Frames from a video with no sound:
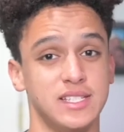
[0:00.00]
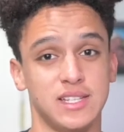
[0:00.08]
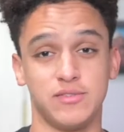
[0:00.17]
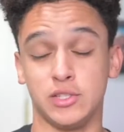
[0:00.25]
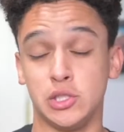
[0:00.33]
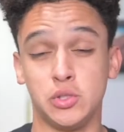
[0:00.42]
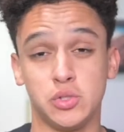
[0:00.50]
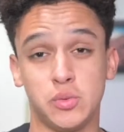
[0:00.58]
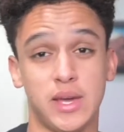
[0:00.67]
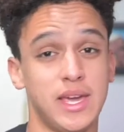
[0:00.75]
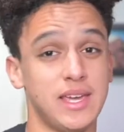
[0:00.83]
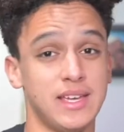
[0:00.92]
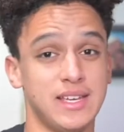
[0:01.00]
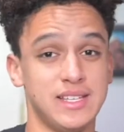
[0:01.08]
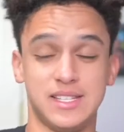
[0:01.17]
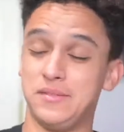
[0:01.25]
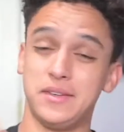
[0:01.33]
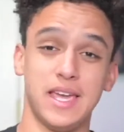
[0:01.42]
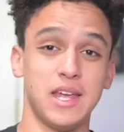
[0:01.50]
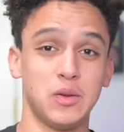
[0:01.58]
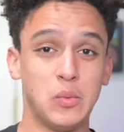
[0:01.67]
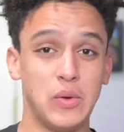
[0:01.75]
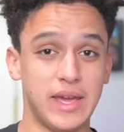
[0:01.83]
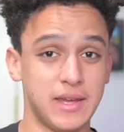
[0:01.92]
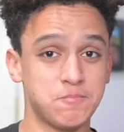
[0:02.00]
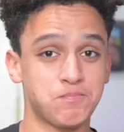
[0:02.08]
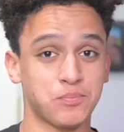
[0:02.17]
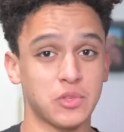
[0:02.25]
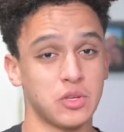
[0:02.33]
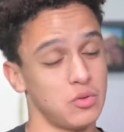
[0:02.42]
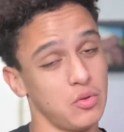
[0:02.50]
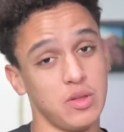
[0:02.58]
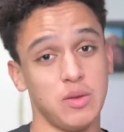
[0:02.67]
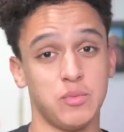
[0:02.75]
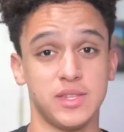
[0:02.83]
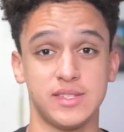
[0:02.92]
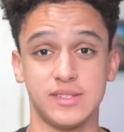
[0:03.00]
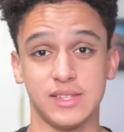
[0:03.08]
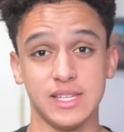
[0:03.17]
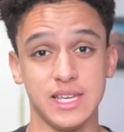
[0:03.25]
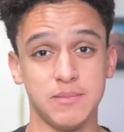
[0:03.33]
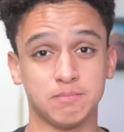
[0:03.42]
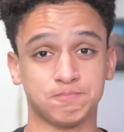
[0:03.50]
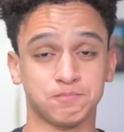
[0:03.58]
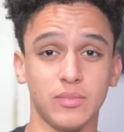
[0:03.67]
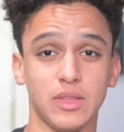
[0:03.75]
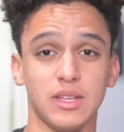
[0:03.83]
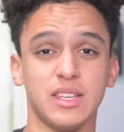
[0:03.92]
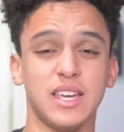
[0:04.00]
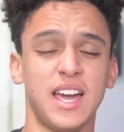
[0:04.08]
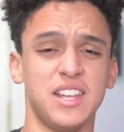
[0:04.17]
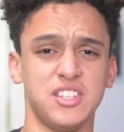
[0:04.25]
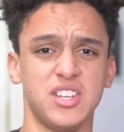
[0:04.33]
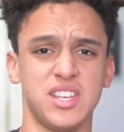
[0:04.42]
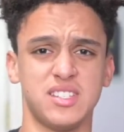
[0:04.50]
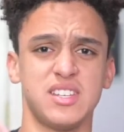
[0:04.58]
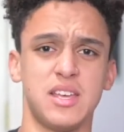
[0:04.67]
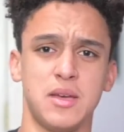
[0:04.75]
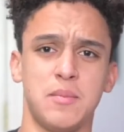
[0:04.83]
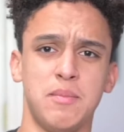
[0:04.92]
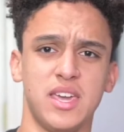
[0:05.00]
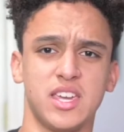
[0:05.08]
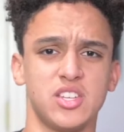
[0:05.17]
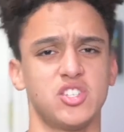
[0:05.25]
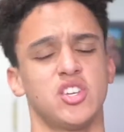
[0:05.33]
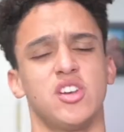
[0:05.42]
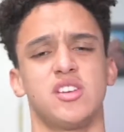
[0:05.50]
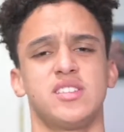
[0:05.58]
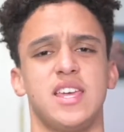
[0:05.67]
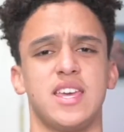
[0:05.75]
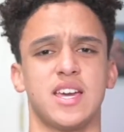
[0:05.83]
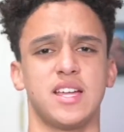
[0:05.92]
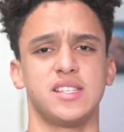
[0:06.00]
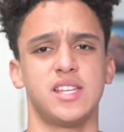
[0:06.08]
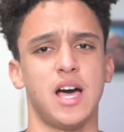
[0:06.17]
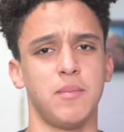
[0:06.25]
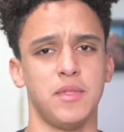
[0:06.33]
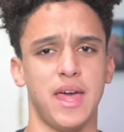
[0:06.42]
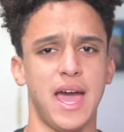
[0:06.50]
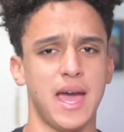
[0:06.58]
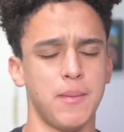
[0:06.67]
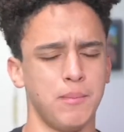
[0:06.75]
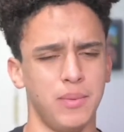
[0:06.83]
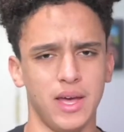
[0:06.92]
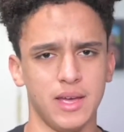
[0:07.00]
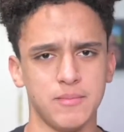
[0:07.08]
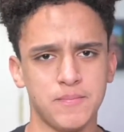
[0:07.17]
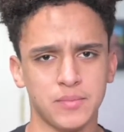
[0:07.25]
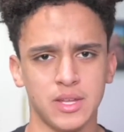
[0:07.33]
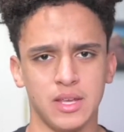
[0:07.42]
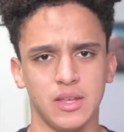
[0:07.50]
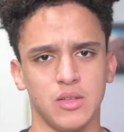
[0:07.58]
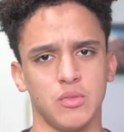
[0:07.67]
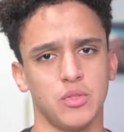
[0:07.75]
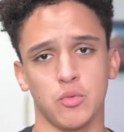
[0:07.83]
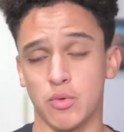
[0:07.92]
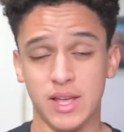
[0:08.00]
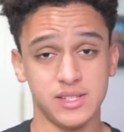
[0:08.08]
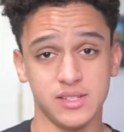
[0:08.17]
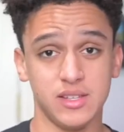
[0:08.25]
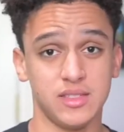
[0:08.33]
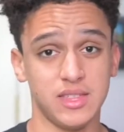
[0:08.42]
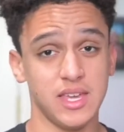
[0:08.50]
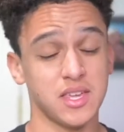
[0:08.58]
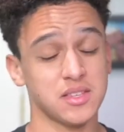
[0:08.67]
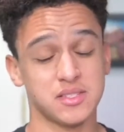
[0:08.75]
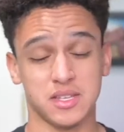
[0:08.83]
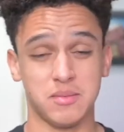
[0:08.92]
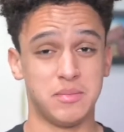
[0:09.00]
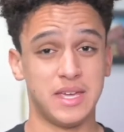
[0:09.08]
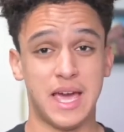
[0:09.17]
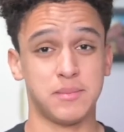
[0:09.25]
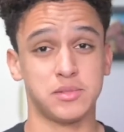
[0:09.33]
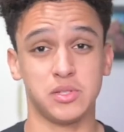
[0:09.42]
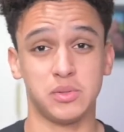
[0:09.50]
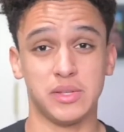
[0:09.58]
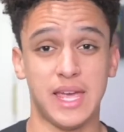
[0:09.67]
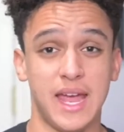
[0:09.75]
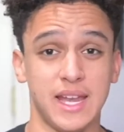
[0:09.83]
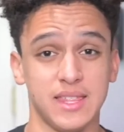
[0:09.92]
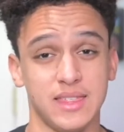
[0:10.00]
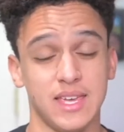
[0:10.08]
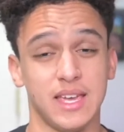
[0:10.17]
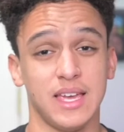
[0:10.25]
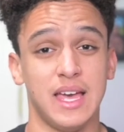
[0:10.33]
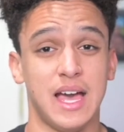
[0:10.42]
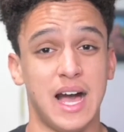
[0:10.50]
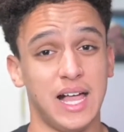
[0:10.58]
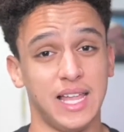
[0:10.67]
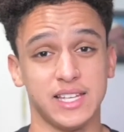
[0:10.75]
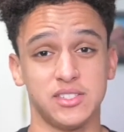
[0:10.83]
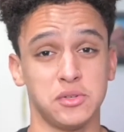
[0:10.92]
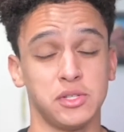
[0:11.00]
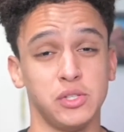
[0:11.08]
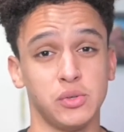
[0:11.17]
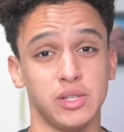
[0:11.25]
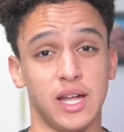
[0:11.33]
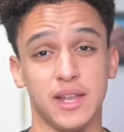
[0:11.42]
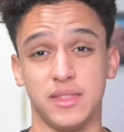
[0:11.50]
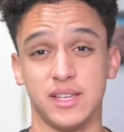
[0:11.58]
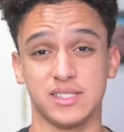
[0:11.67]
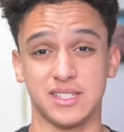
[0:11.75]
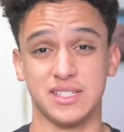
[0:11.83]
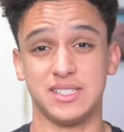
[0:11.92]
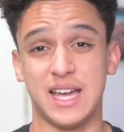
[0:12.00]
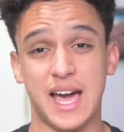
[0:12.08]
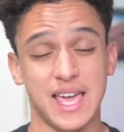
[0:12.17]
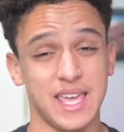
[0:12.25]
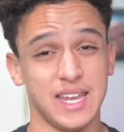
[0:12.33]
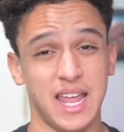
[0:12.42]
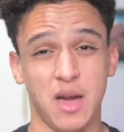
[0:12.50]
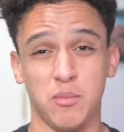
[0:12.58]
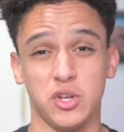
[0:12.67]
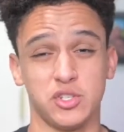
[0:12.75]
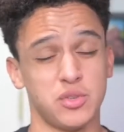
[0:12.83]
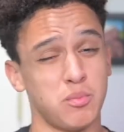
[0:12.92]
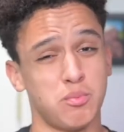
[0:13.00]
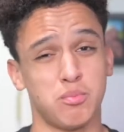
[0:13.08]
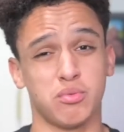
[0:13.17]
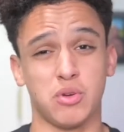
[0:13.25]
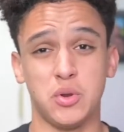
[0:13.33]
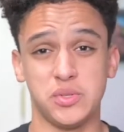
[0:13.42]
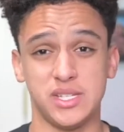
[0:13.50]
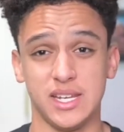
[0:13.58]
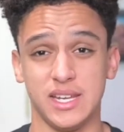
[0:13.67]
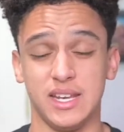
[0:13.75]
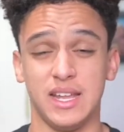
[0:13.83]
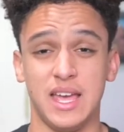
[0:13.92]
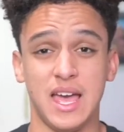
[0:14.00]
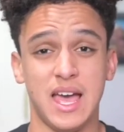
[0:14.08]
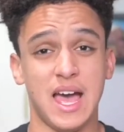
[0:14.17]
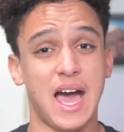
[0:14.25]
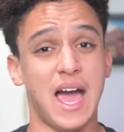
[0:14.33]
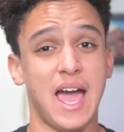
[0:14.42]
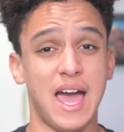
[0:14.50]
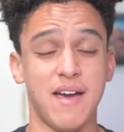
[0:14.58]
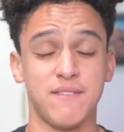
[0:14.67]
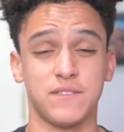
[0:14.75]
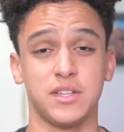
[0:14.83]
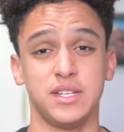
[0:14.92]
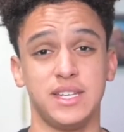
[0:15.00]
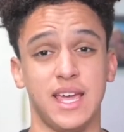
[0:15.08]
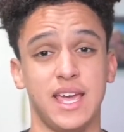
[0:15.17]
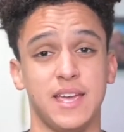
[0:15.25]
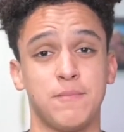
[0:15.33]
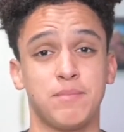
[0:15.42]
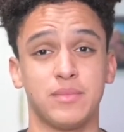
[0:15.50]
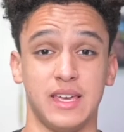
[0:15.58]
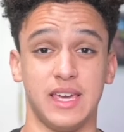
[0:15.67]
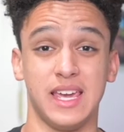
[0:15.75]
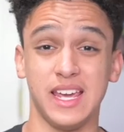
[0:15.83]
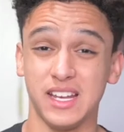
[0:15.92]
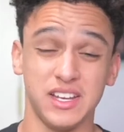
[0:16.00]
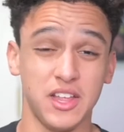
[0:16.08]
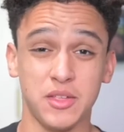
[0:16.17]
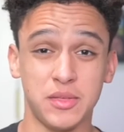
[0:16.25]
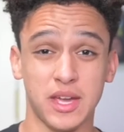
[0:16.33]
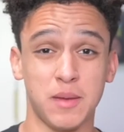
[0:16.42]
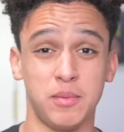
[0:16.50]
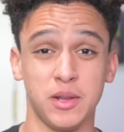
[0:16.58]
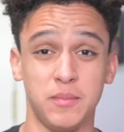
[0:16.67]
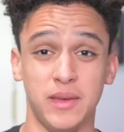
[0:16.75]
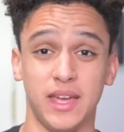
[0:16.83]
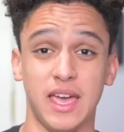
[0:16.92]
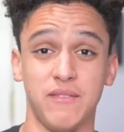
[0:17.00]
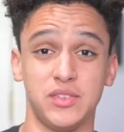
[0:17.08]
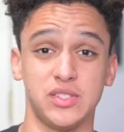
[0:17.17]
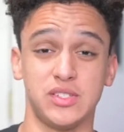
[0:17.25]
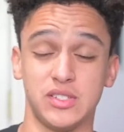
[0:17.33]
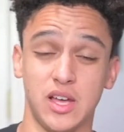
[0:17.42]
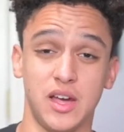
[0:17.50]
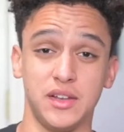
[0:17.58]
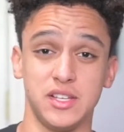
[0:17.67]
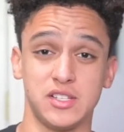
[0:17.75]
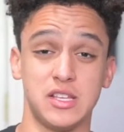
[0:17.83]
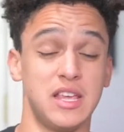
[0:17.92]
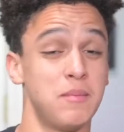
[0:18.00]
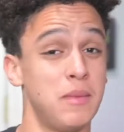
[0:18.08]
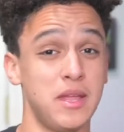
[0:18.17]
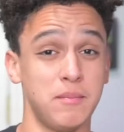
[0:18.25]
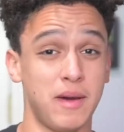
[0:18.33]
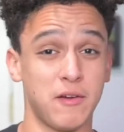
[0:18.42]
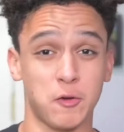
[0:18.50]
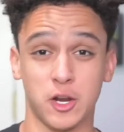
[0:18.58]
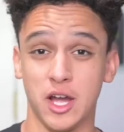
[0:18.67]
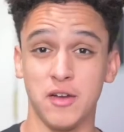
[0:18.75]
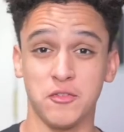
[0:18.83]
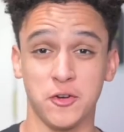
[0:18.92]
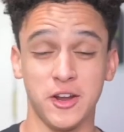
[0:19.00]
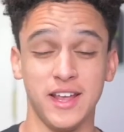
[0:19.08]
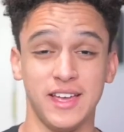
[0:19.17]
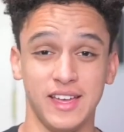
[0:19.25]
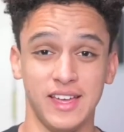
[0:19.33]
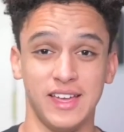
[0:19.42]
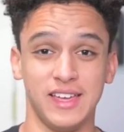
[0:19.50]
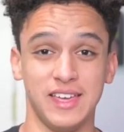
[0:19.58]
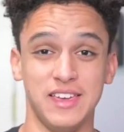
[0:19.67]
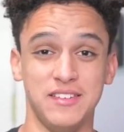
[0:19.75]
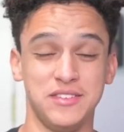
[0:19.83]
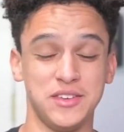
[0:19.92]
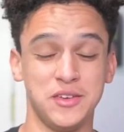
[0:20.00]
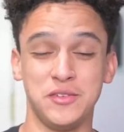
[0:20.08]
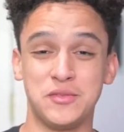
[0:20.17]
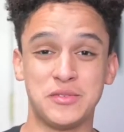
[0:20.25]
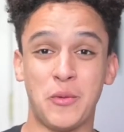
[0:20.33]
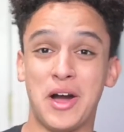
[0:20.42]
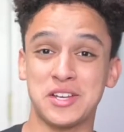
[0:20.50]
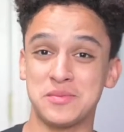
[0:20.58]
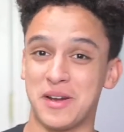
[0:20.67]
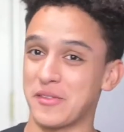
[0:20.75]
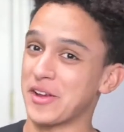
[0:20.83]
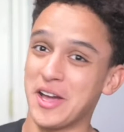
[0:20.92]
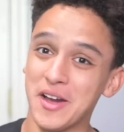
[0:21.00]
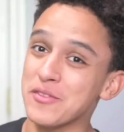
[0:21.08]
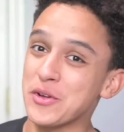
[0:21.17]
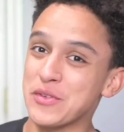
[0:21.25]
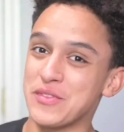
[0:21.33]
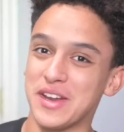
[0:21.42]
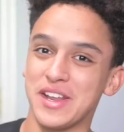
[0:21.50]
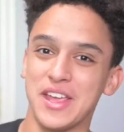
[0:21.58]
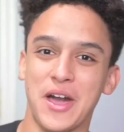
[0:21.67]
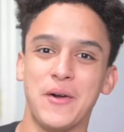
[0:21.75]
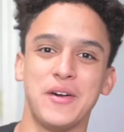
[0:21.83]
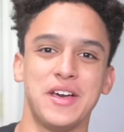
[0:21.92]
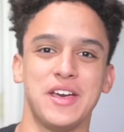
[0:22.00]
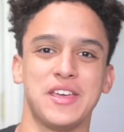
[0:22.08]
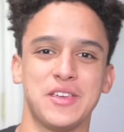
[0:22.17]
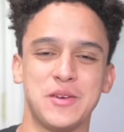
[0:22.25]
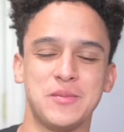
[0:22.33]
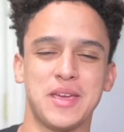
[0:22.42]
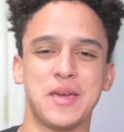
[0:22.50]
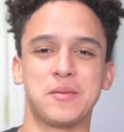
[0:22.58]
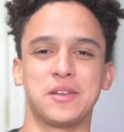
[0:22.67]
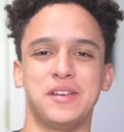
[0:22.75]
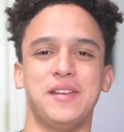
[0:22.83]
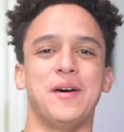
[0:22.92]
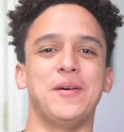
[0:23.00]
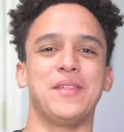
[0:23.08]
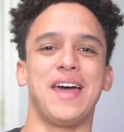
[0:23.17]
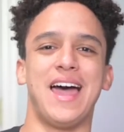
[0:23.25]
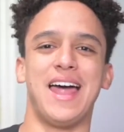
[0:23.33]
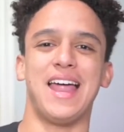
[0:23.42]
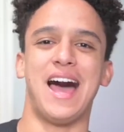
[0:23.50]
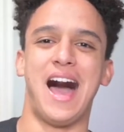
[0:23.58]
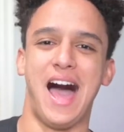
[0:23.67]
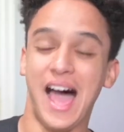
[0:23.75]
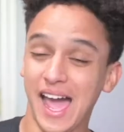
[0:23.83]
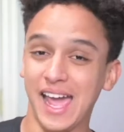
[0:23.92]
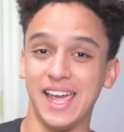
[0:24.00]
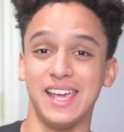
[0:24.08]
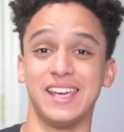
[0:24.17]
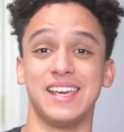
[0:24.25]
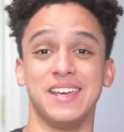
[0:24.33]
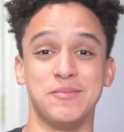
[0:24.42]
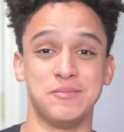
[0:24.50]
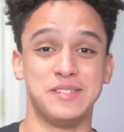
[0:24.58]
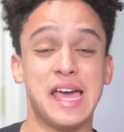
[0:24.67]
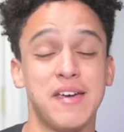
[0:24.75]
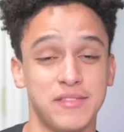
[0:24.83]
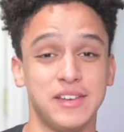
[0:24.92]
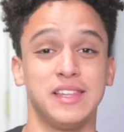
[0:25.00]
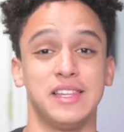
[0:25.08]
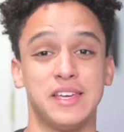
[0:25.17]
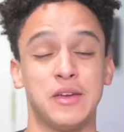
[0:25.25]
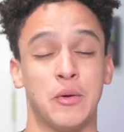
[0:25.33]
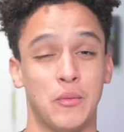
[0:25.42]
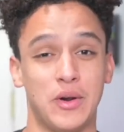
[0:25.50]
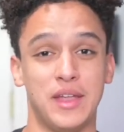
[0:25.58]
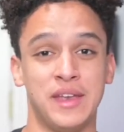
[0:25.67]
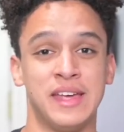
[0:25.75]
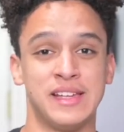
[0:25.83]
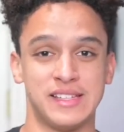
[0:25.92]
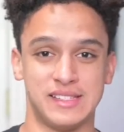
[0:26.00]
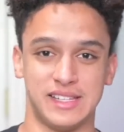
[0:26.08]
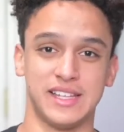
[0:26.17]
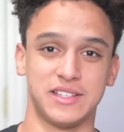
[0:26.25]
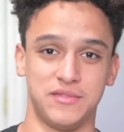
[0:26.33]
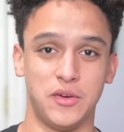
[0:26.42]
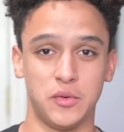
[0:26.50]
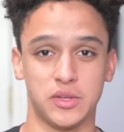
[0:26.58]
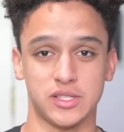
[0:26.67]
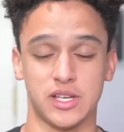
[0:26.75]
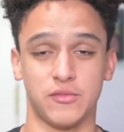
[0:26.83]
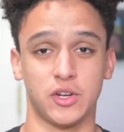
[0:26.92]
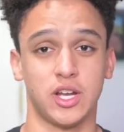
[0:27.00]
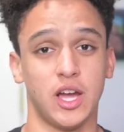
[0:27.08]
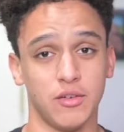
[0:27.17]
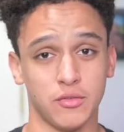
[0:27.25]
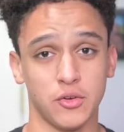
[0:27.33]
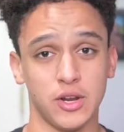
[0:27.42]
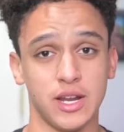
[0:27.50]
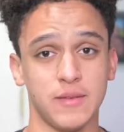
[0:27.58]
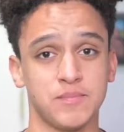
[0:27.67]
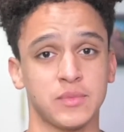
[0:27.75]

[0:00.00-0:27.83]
see if you lose weight, see if you gain weight. And with sleep, kind of just making sure you're staying on top of that. But the rest of the things can be absolutely anything. I like to include a lot of things on diet and how much protein I have for the day. And another thing I put a big emphasis on is in my recovery. If you've watched my recovery video, you'd be able to know that I am definitely one to like to focus on recovery.